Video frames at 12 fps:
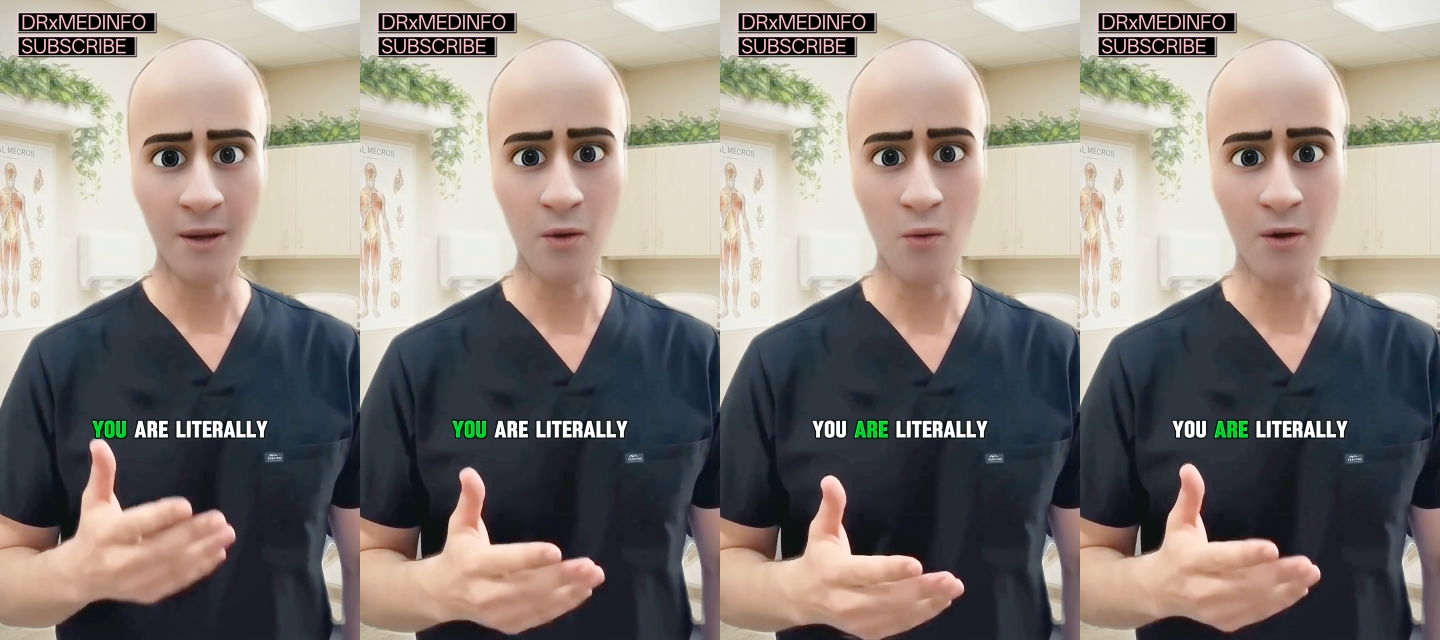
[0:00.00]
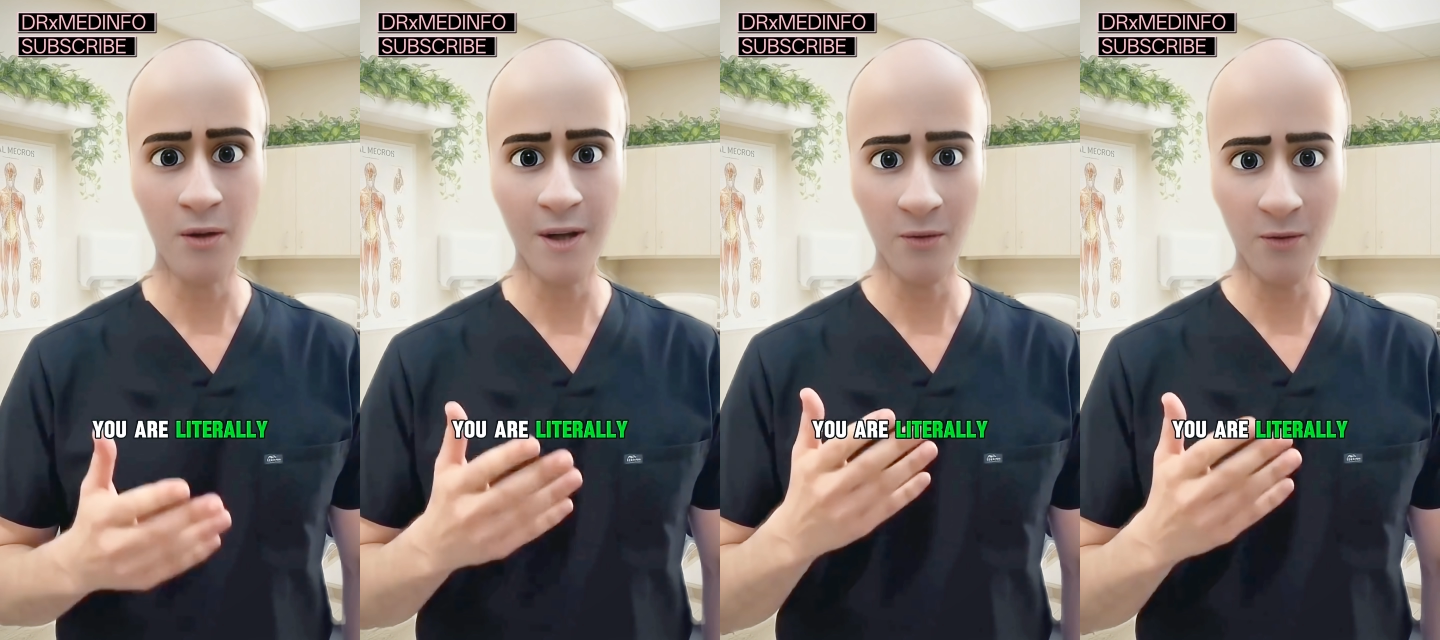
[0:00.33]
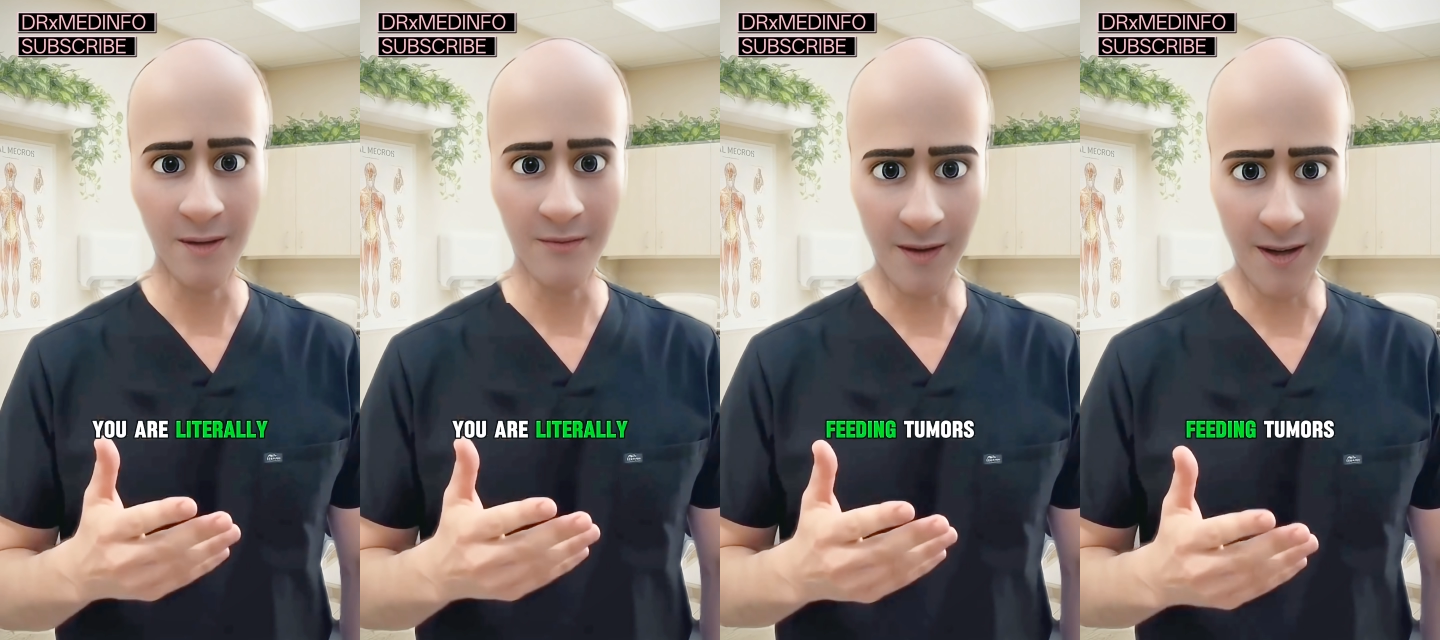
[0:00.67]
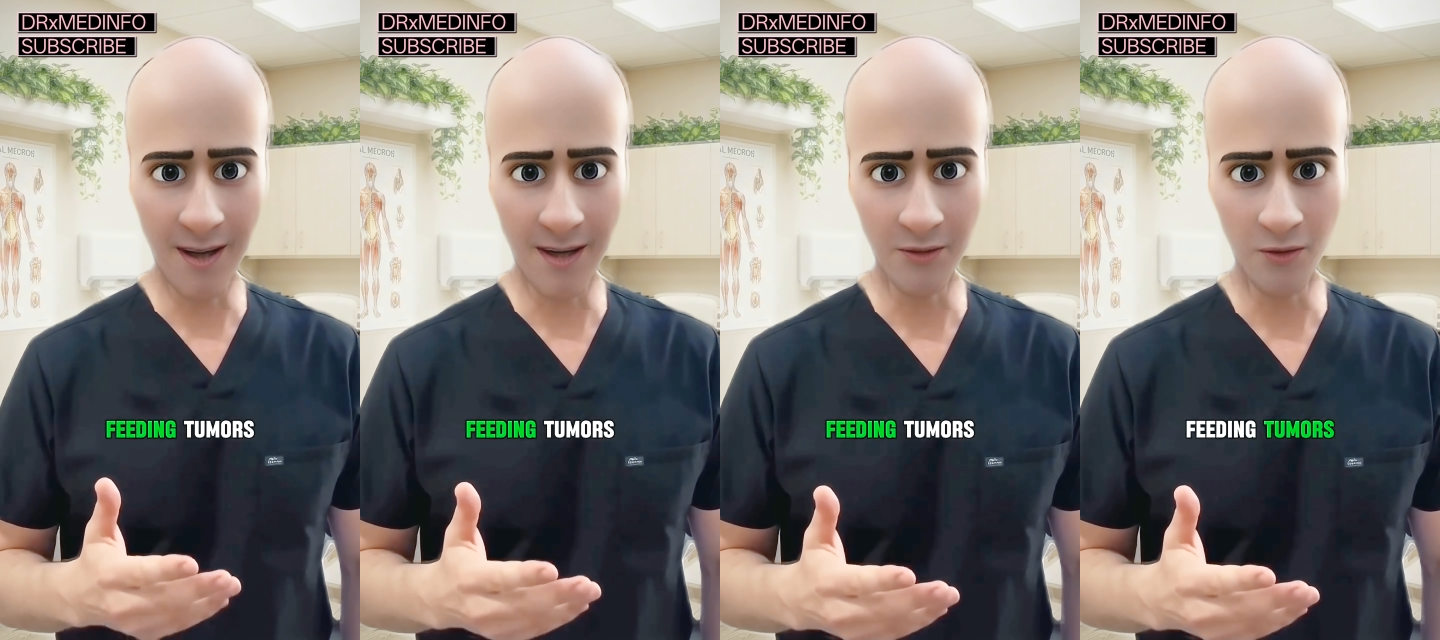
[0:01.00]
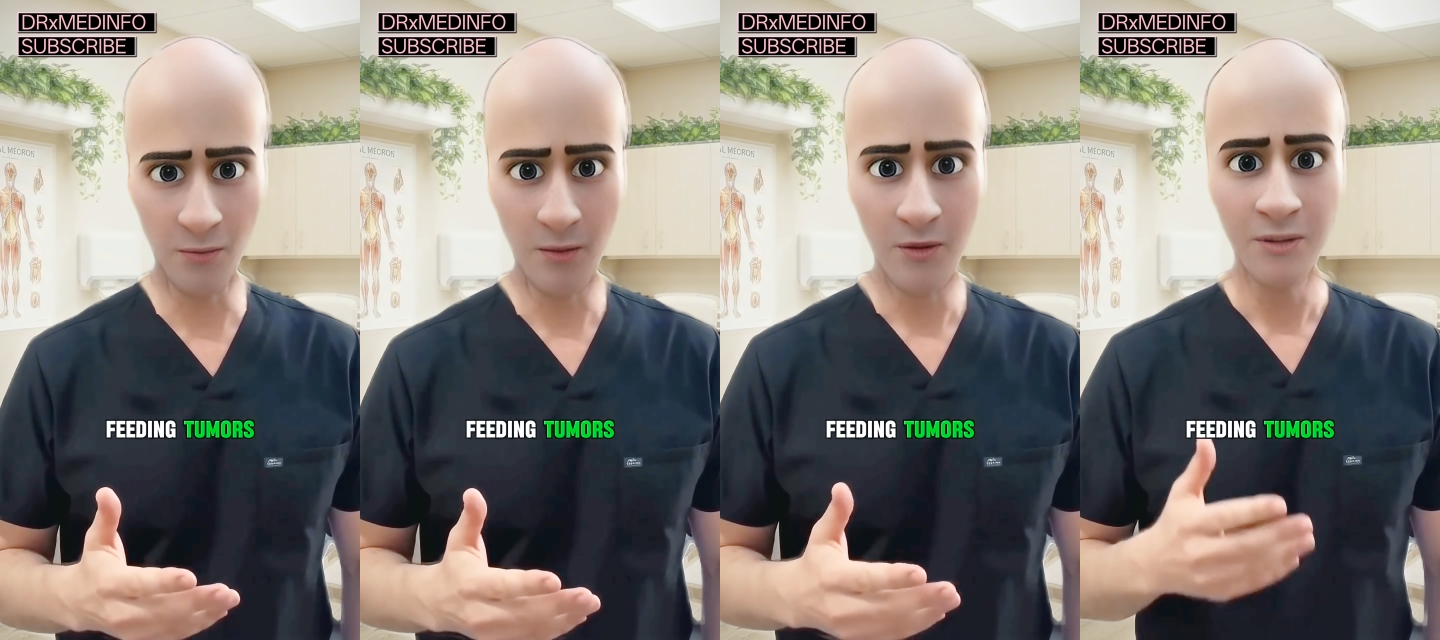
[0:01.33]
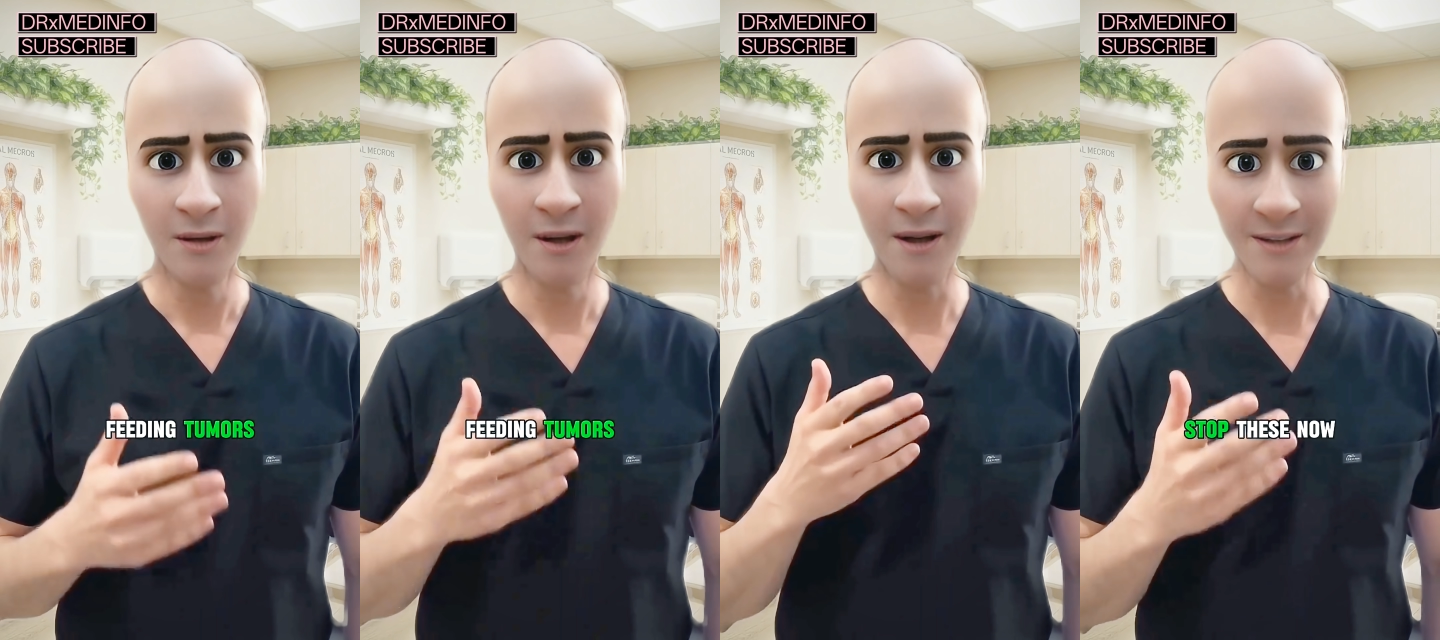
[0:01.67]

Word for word: you are literally feeding tumors.